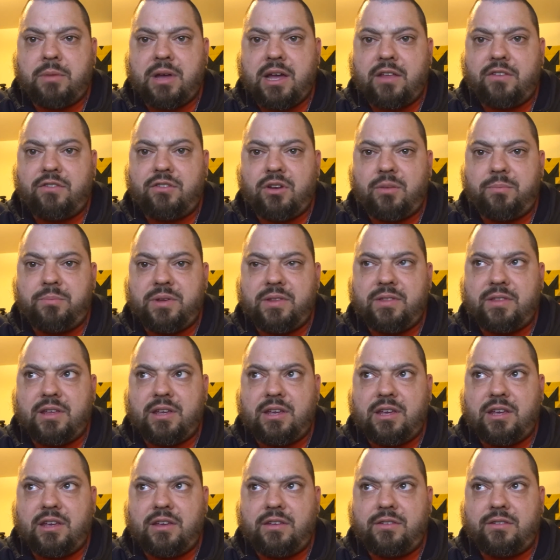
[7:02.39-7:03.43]
matchup in
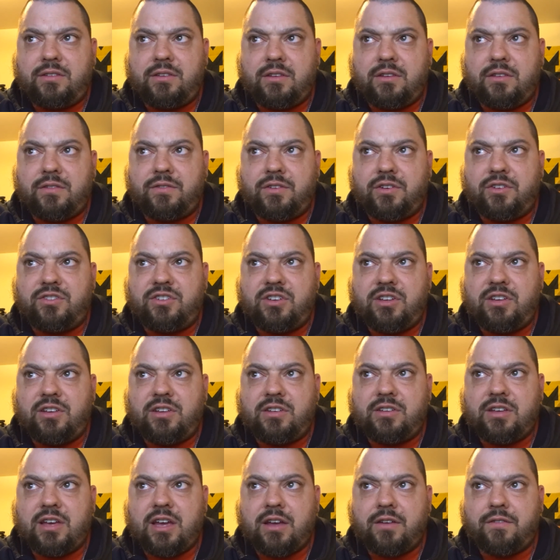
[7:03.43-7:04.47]
the East is Virginia
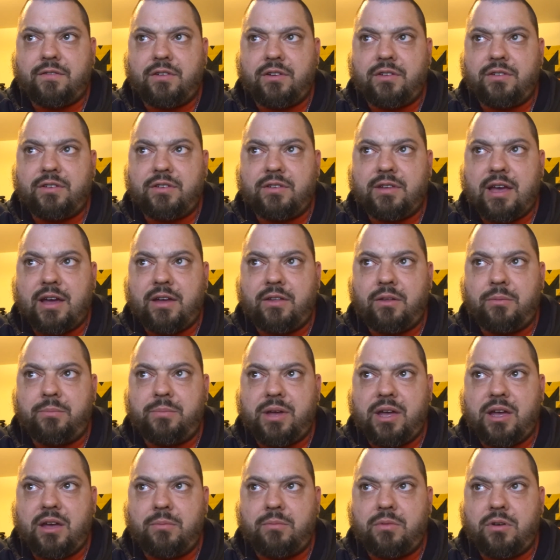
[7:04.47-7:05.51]
Tech versus
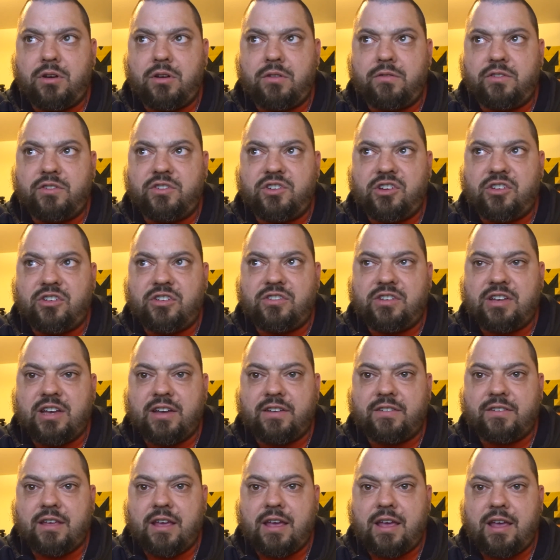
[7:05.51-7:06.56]
Alabama. Virginia
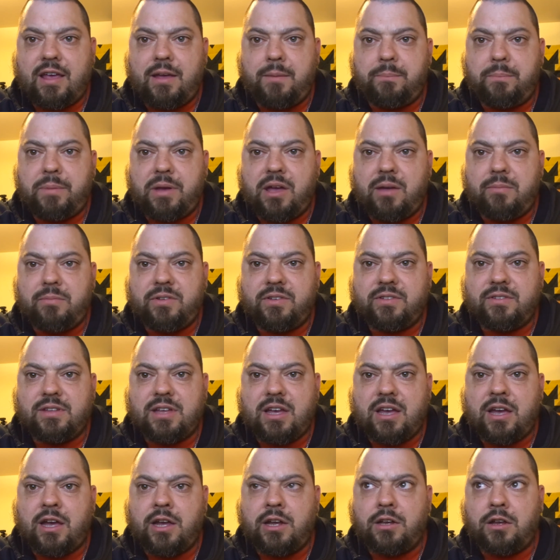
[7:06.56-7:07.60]
Tech's 8, Bama's
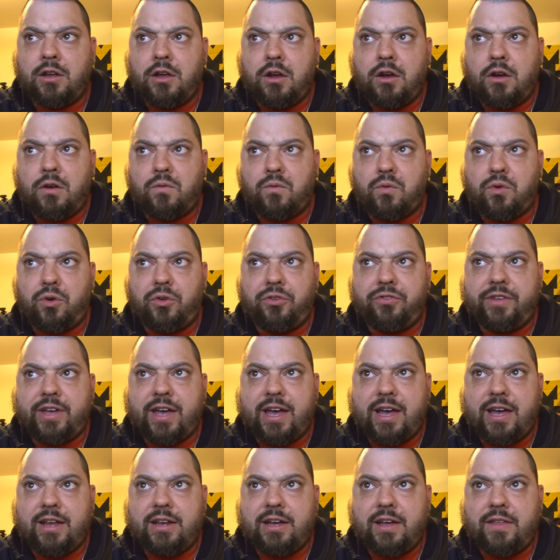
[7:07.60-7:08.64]
9. Roll
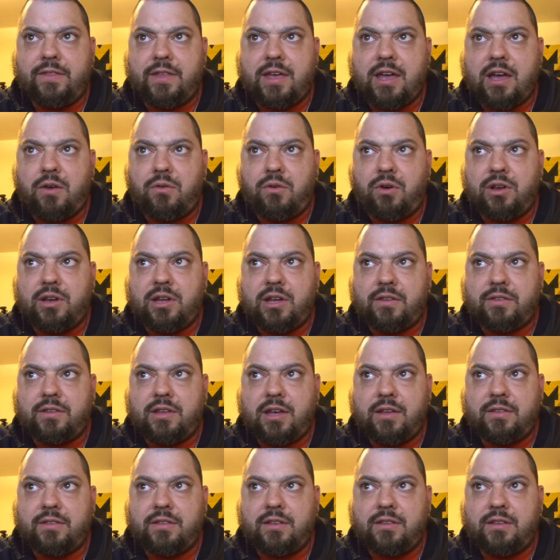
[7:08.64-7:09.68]
Tide on that one. I'll
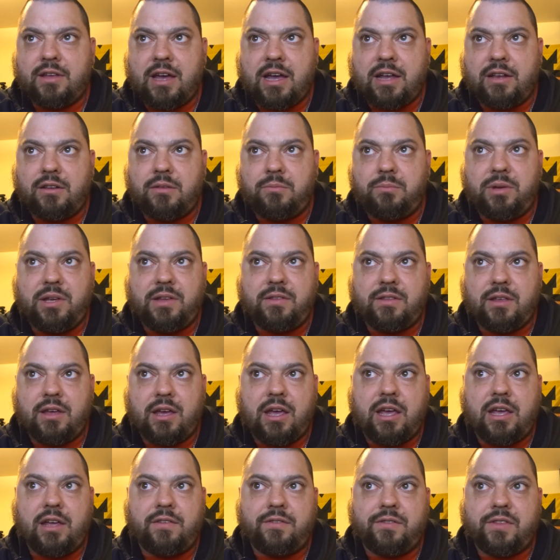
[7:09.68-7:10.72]
take the 9 to beat the
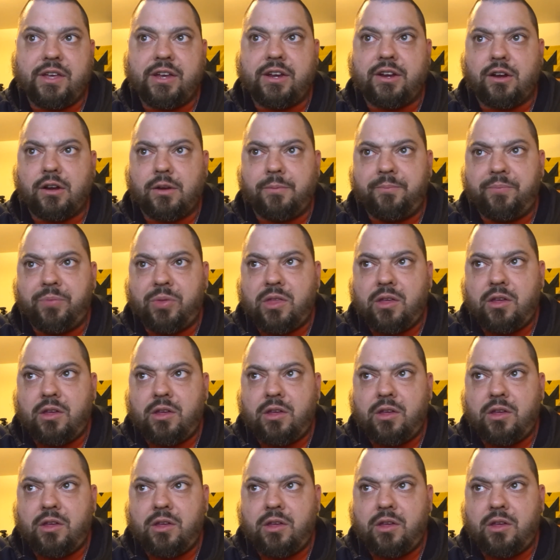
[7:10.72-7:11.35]
8 there.